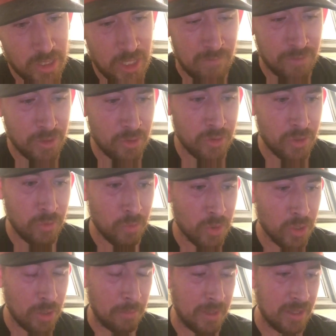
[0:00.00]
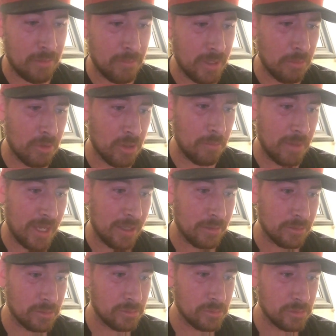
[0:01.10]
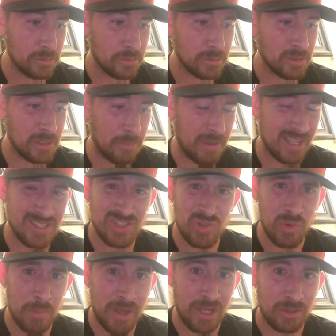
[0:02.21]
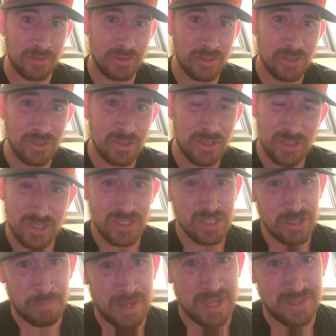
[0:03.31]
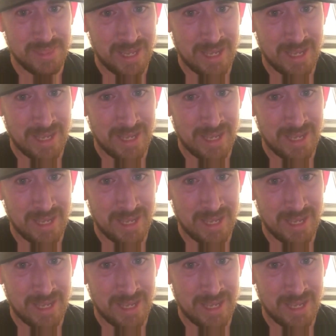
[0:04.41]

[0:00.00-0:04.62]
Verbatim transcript: even though you were going to pay the minimal amount, the past due amount, you paying